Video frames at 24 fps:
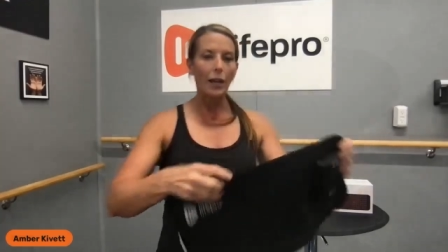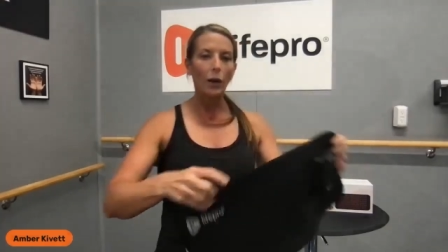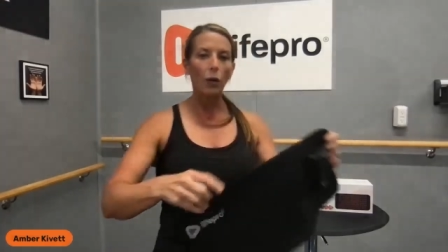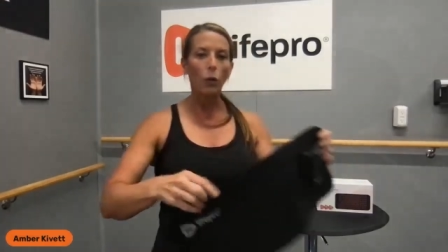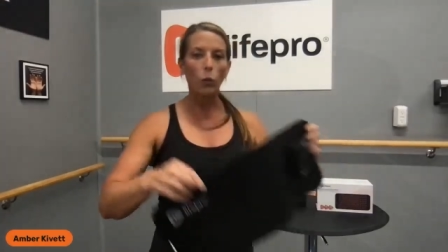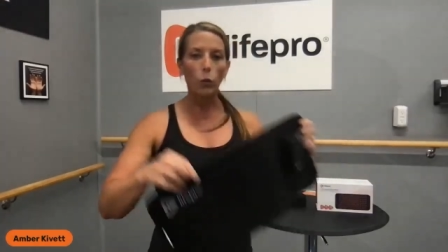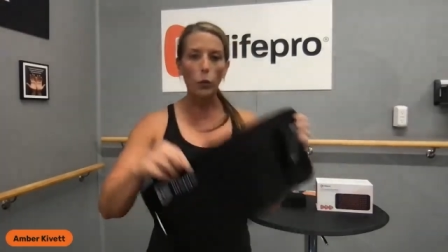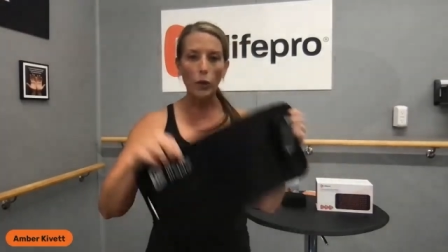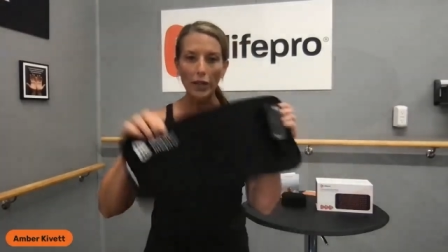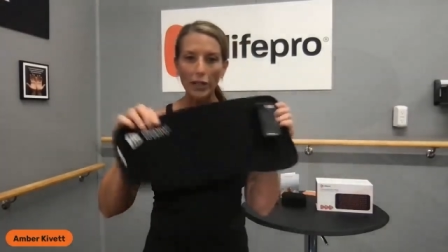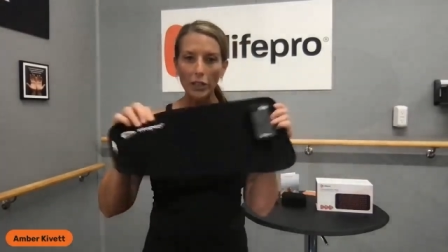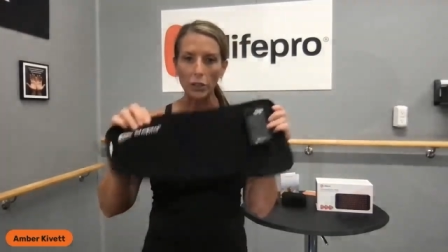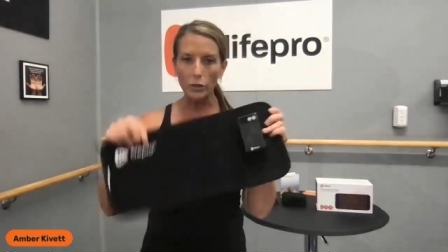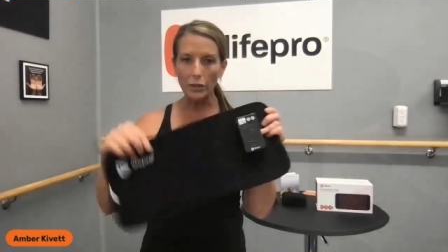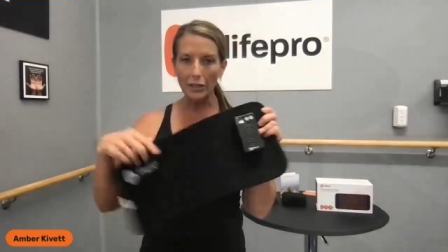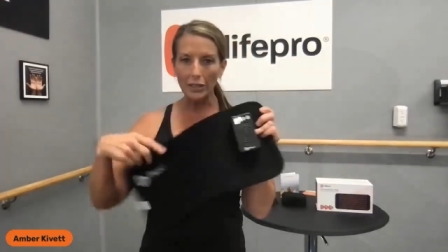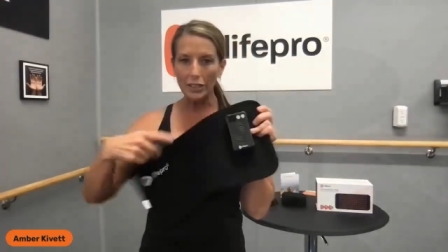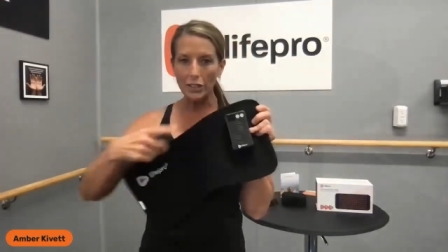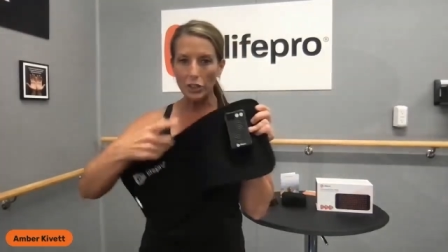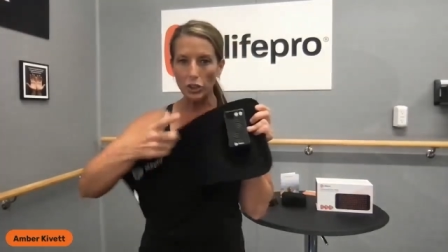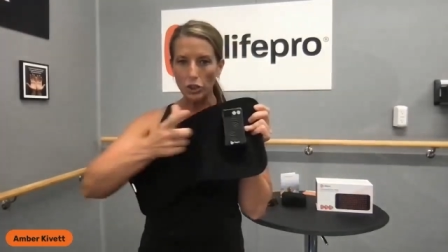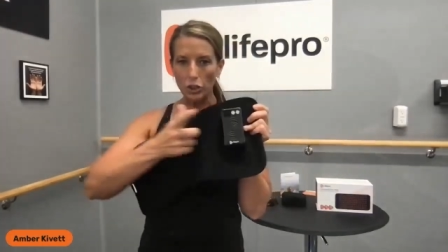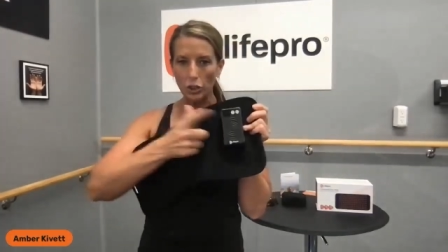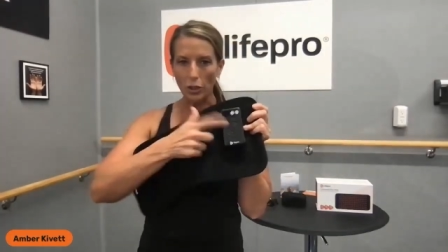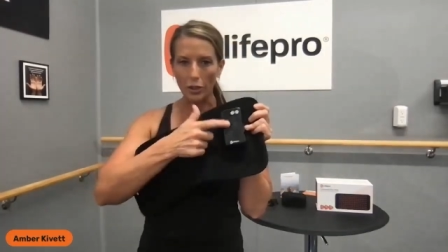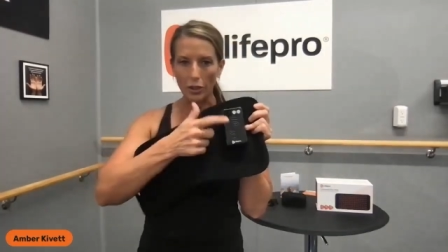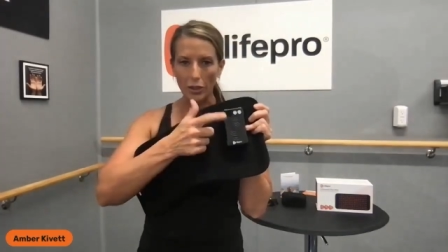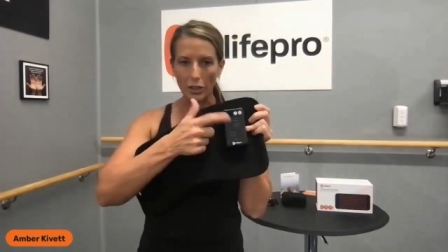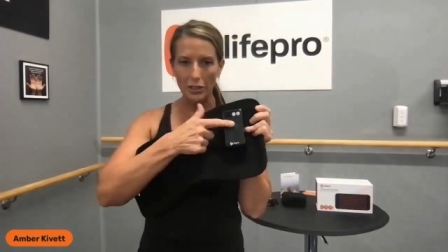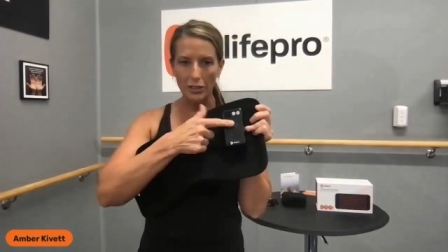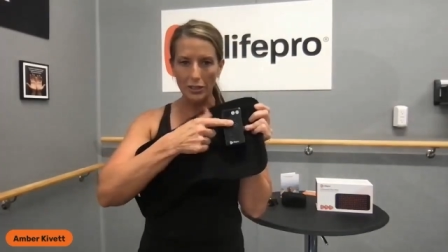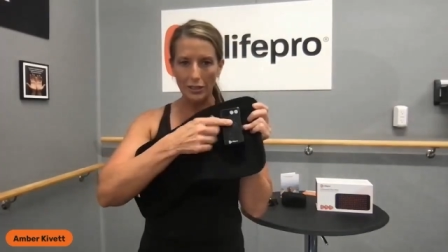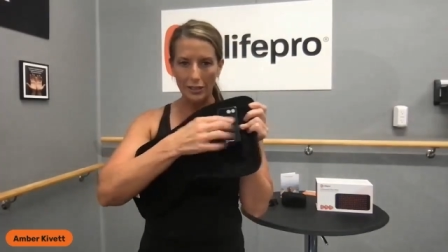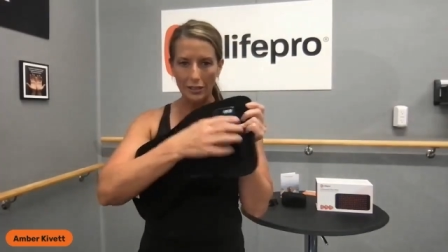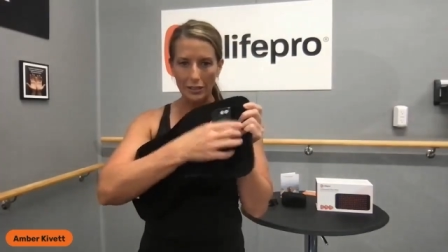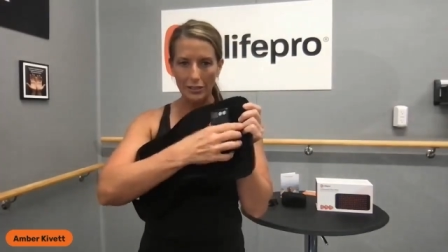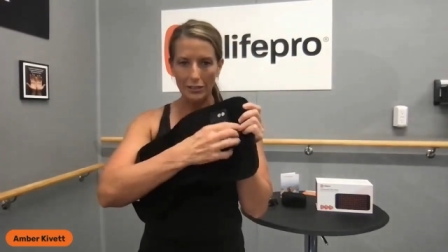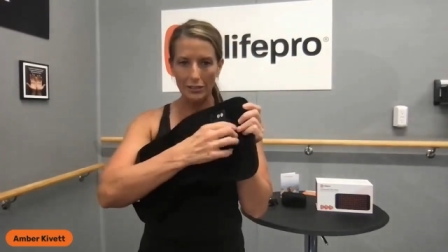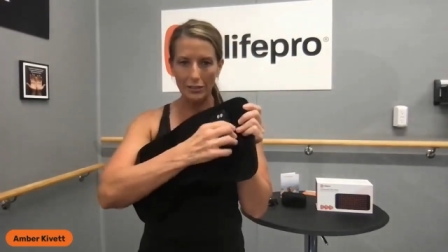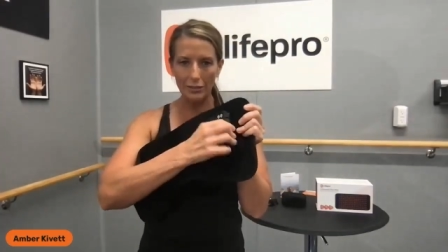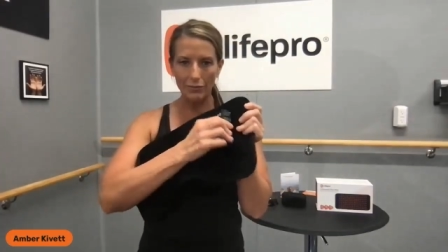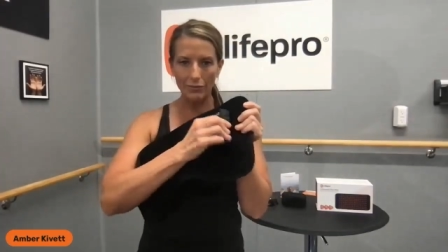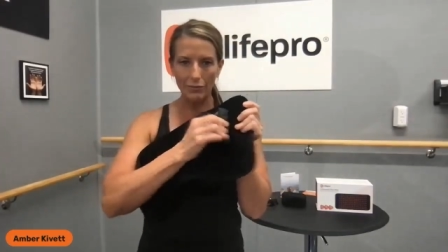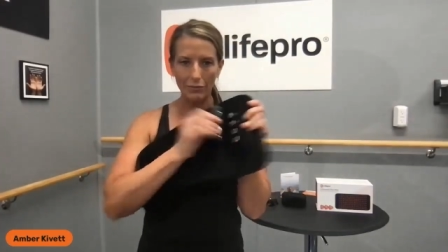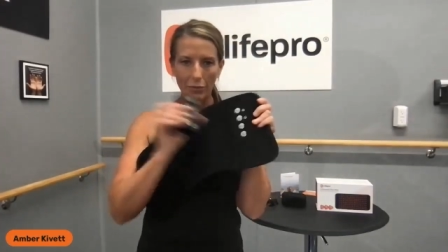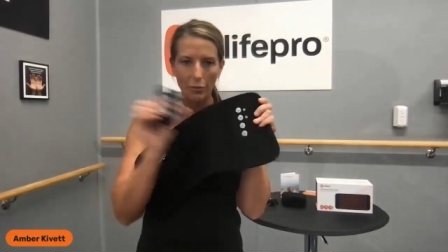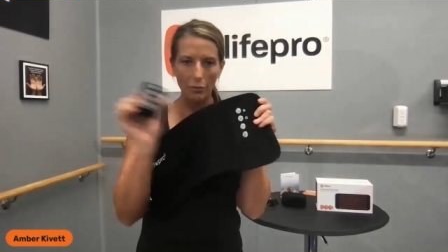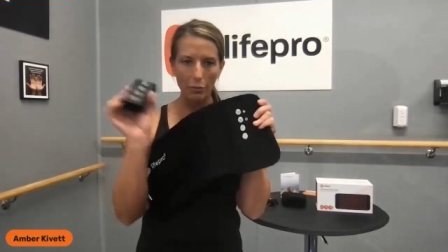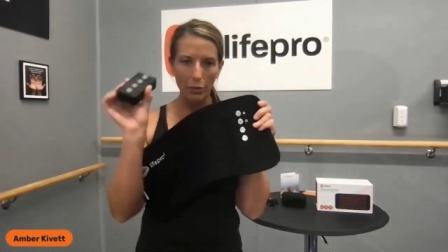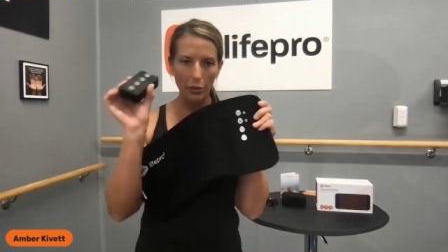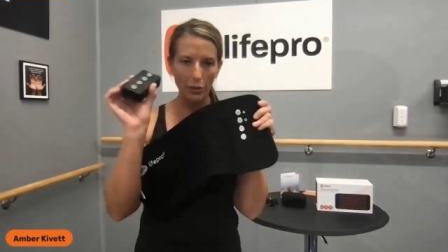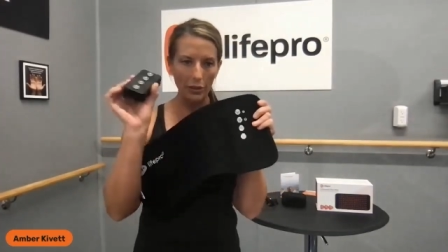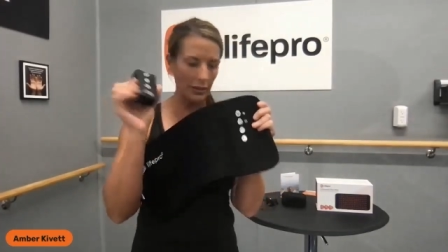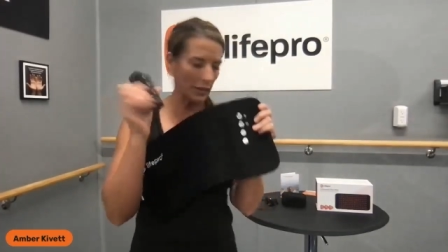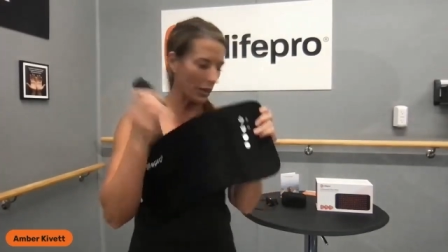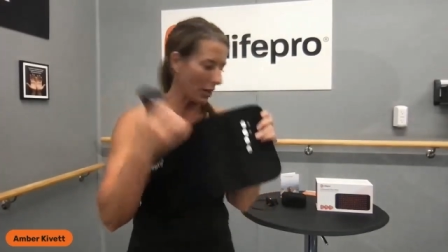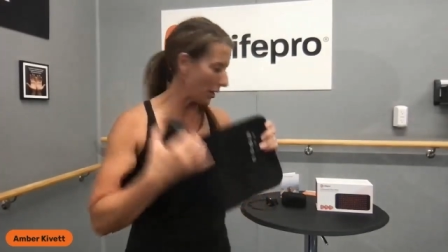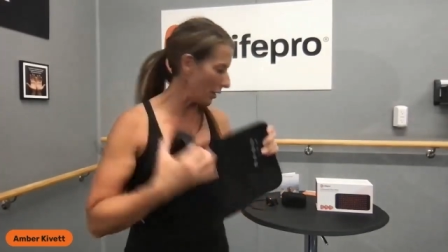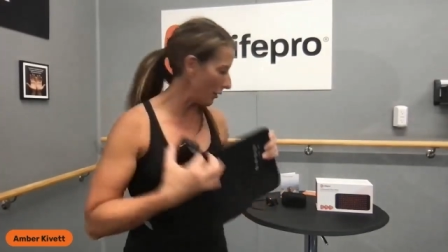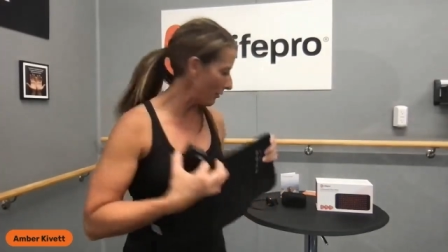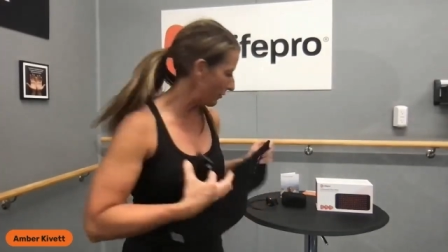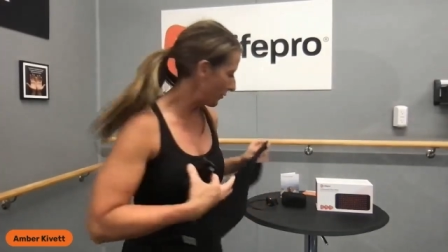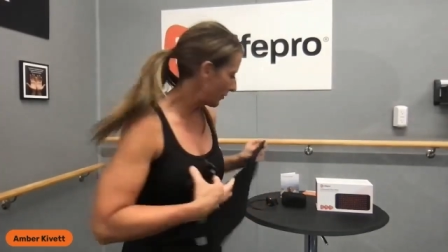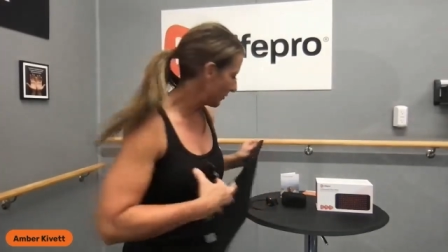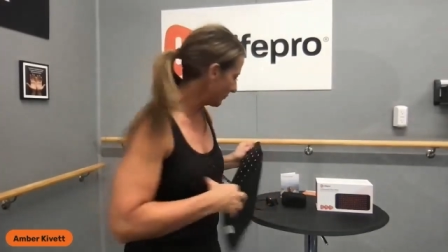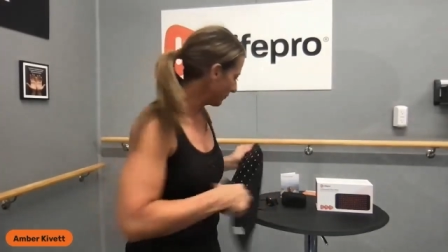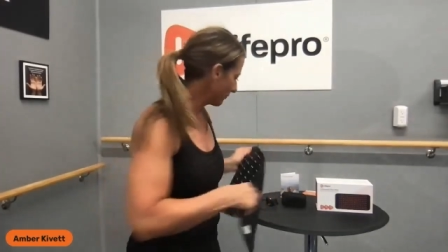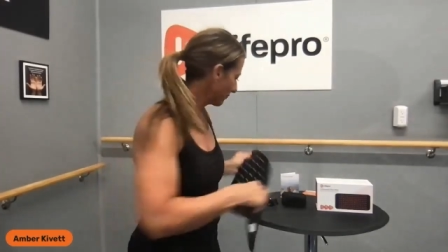When you need to charge this, pull it off.